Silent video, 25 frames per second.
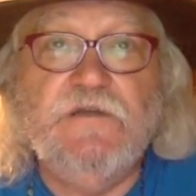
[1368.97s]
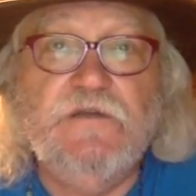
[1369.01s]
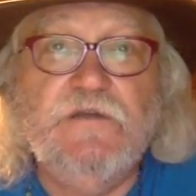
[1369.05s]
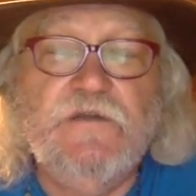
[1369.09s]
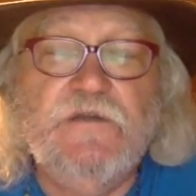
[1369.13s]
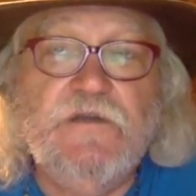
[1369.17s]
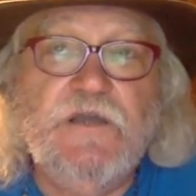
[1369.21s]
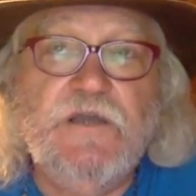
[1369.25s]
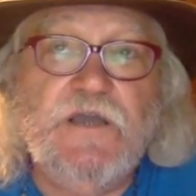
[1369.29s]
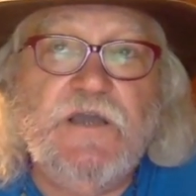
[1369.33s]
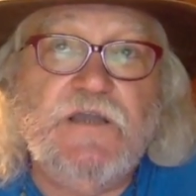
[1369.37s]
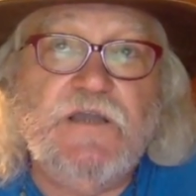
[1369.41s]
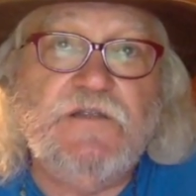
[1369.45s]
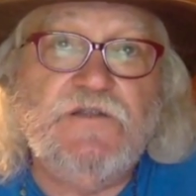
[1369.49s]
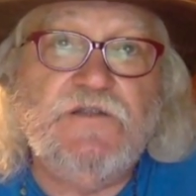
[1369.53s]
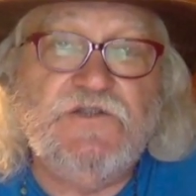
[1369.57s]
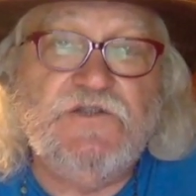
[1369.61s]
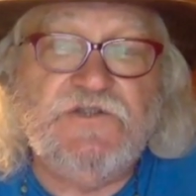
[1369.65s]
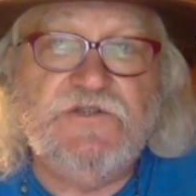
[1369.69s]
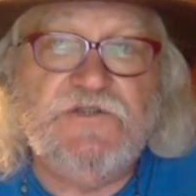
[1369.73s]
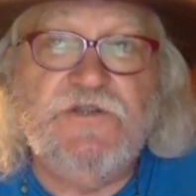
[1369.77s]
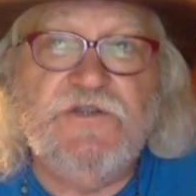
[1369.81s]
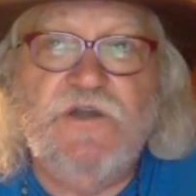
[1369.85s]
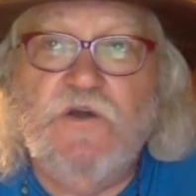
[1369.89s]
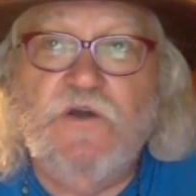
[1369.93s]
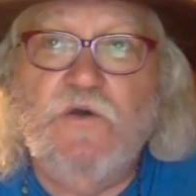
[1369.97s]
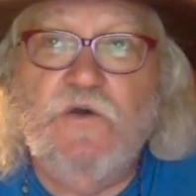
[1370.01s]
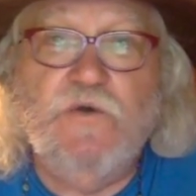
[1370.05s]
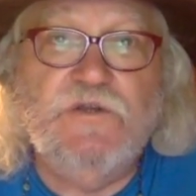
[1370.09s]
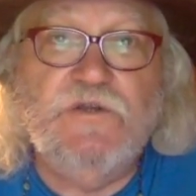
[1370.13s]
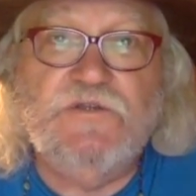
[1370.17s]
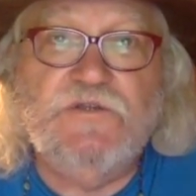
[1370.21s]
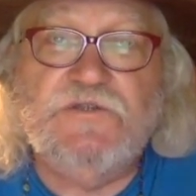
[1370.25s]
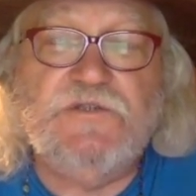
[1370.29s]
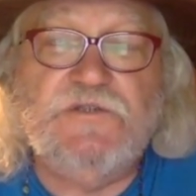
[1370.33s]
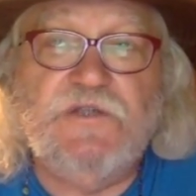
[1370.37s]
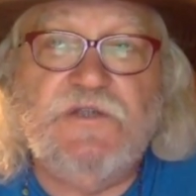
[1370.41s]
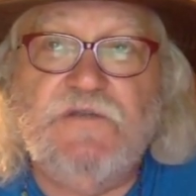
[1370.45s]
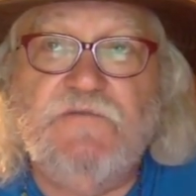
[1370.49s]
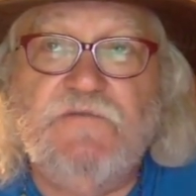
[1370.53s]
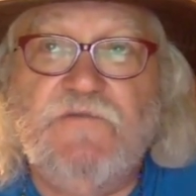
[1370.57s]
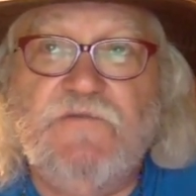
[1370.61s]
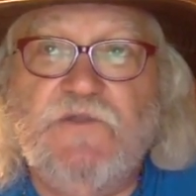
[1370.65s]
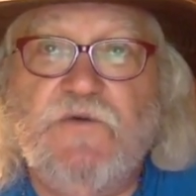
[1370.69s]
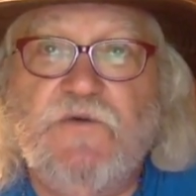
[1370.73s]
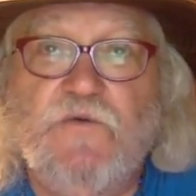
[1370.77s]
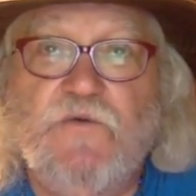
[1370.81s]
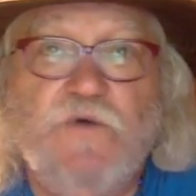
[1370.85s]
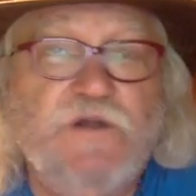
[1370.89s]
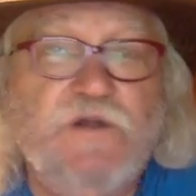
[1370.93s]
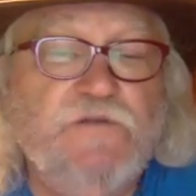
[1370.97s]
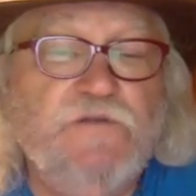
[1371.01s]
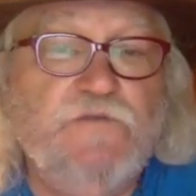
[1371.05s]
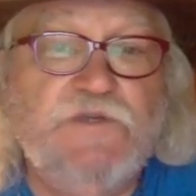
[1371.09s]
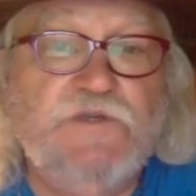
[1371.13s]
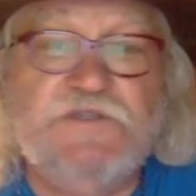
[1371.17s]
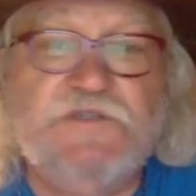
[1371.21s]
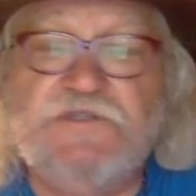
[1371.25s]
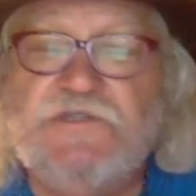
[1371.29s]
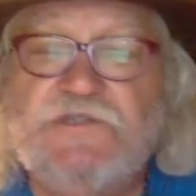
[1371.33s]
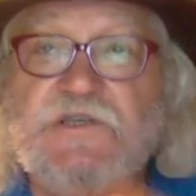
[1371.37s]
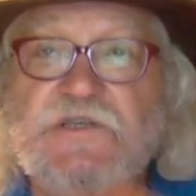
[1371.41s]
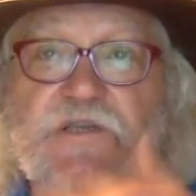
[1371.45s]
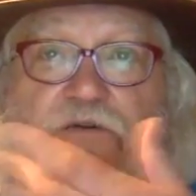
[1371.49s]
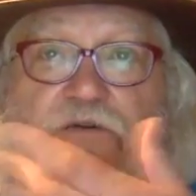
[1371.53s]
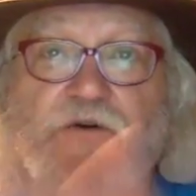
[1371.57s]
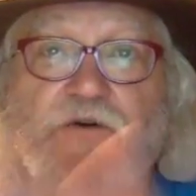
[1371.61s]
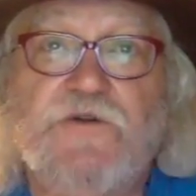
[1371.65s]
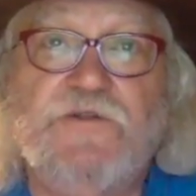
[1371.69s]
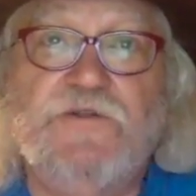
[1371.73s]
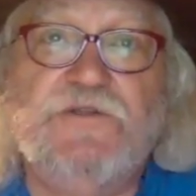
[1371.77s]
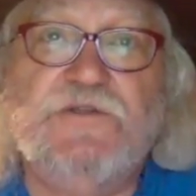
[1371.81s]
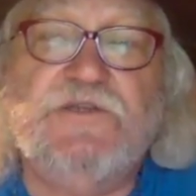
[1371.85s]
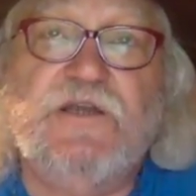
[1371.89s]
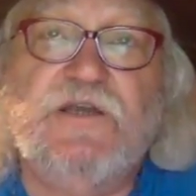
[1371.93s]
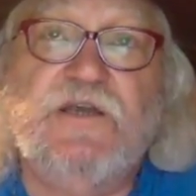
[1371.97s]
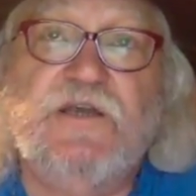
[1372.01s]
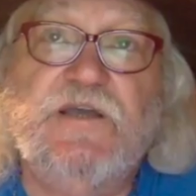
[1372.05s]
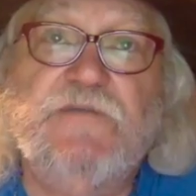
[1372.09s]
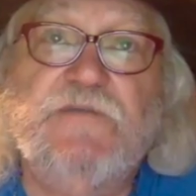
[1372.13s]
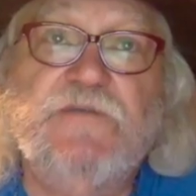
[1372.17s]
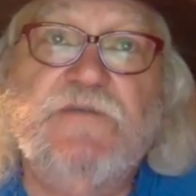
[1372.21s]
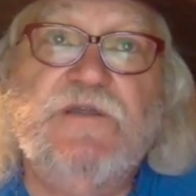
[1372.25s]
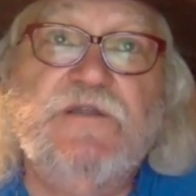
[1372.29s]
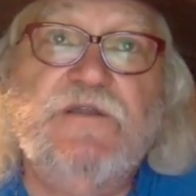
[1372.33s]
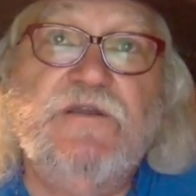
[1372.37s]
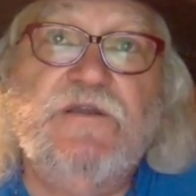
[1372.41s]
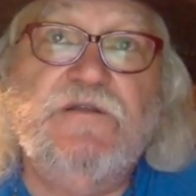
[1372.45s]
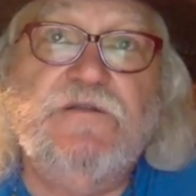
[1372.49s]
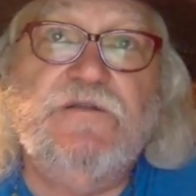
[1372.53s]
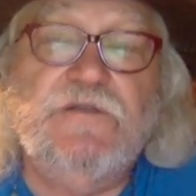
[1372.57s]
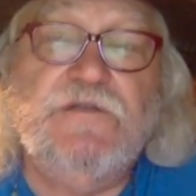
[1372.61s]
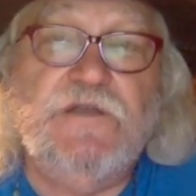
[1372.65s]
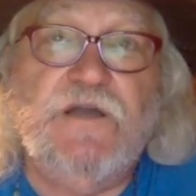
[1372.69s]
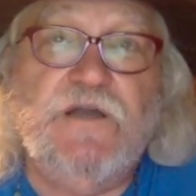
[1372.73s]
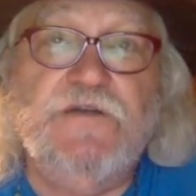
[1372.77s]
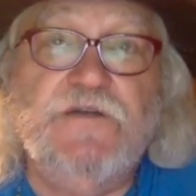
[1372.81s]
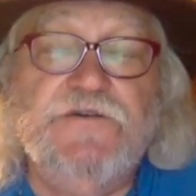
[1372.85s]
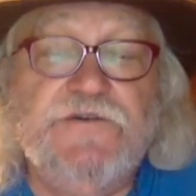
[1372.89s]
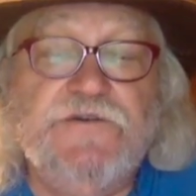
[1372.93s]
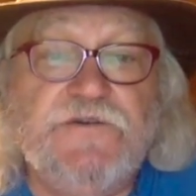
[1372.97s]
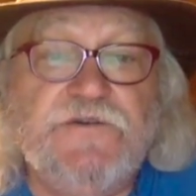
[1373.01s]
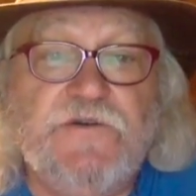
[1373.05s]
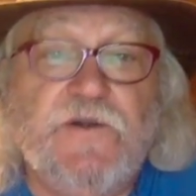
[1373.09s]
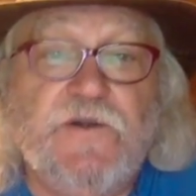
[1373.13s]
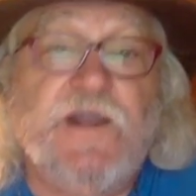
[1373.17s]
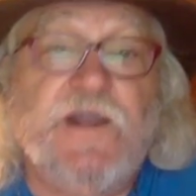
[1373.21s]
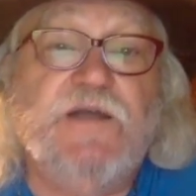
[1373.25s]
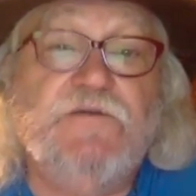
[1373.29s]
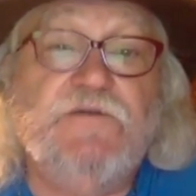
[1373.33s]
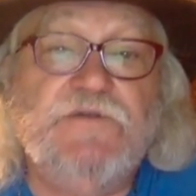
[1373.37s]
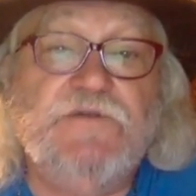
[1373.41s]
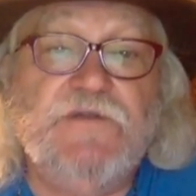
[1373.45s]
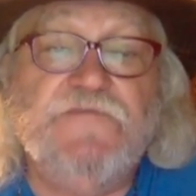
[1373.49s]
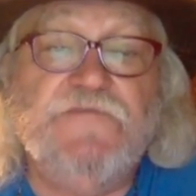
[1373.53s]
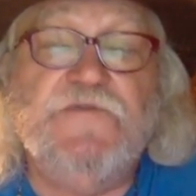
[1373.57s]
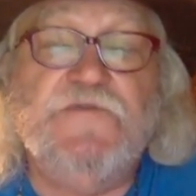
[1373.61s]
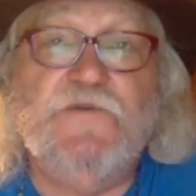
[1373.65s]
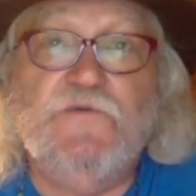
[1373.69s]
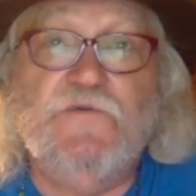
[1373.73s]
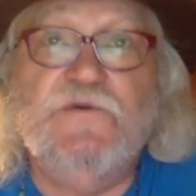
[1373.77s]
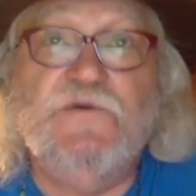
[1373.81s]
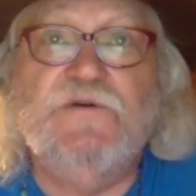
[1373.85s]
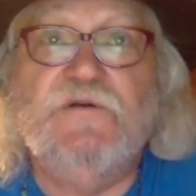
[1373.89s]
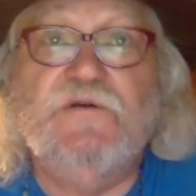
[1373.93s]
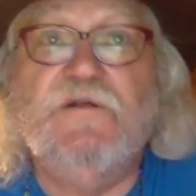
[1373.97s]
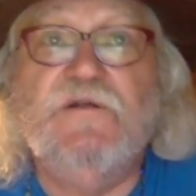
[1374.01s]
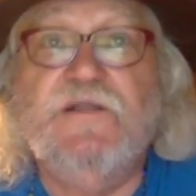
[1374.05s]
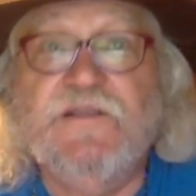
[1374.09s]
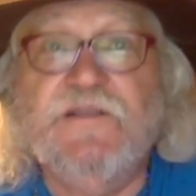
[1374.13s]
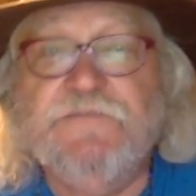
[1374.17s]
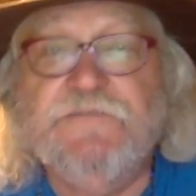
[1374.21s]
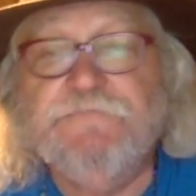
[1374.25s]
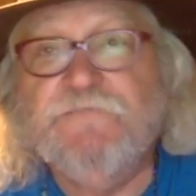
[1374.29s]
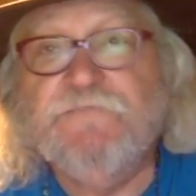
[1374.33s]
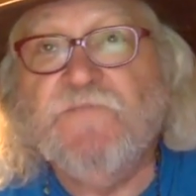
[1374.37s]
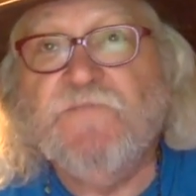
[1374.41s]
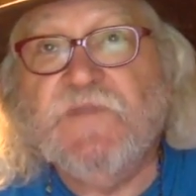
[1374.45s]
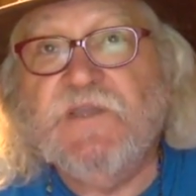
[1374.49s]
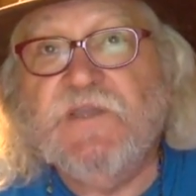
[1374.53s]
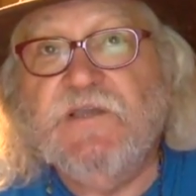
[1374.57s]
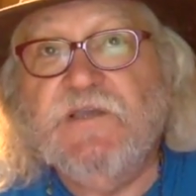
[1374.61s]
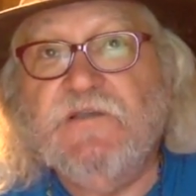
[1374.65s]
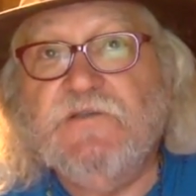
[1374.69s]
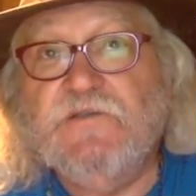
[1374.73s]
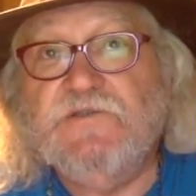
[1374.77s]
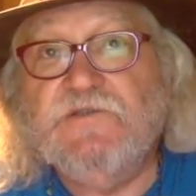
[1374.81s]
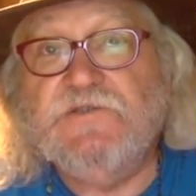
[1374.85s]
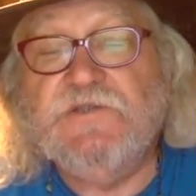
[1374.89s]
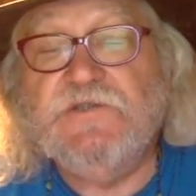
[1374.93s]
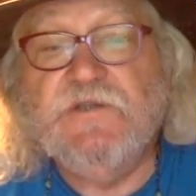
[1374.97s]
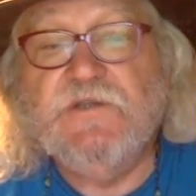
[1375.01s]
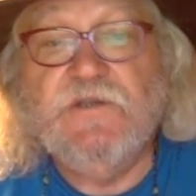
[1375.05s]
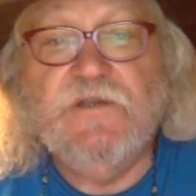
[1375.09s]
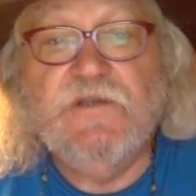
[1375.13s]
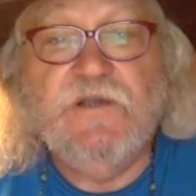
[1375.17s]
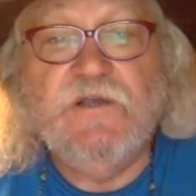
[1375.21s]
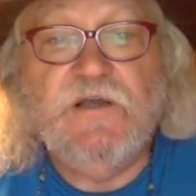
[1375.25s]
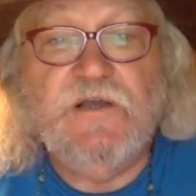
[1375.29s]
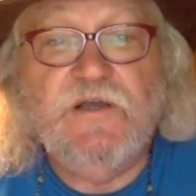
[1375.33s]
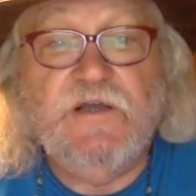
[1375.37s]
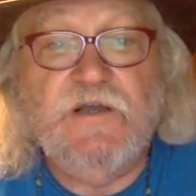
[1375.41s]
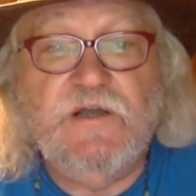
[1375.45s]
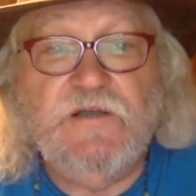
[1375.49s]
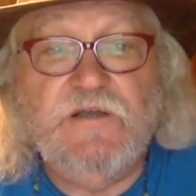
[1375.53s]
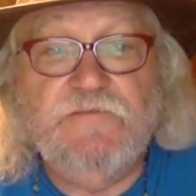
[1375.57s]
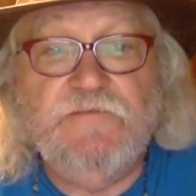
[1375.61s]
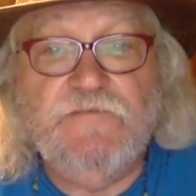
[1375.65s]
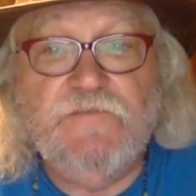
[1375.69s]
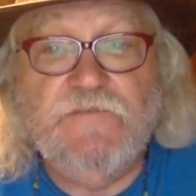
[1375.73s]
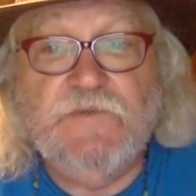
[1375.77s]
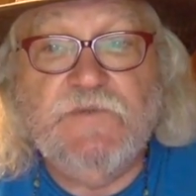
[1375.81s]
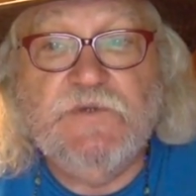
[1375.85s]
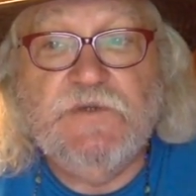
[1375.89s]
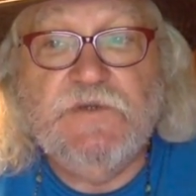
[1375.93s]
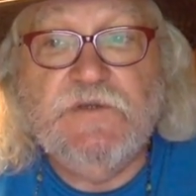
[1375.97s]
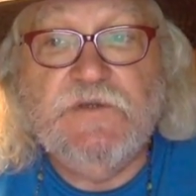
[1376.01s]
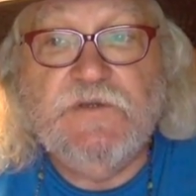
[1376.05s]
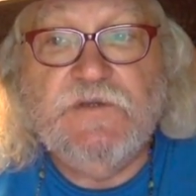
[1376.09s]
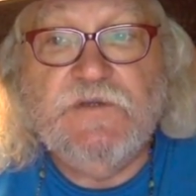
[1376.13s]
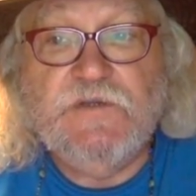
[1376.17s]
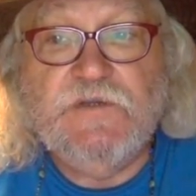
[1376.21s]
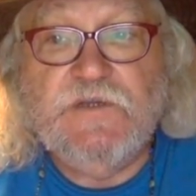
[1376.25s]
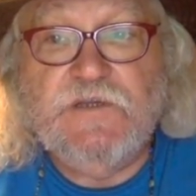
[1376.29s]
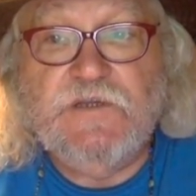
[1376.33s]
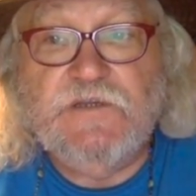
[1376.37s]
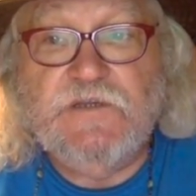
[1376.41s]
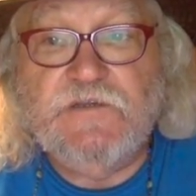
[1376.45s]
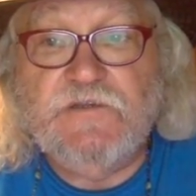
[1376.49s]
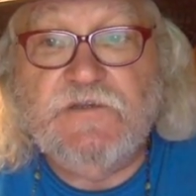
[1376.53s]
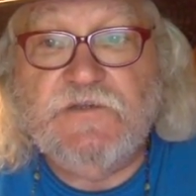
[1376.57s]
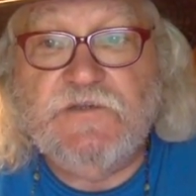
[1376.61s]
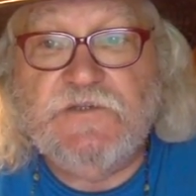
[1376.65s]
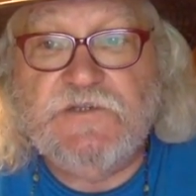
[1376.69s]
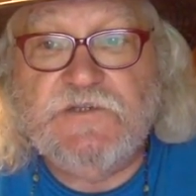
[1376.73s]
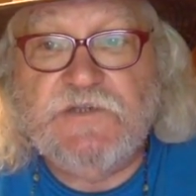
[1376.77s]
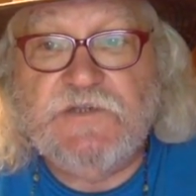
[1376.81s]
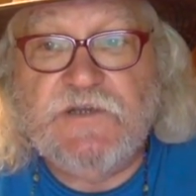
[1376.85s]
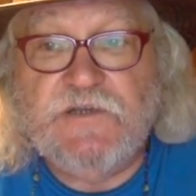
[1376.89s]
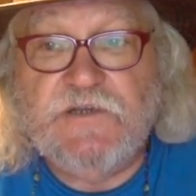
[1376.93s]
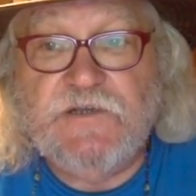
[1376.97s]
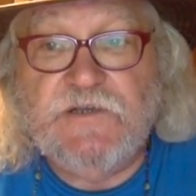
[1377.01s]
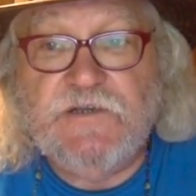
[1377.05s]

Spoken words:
and Snow is the one we see all the time, and then the underground, if you will, is um, is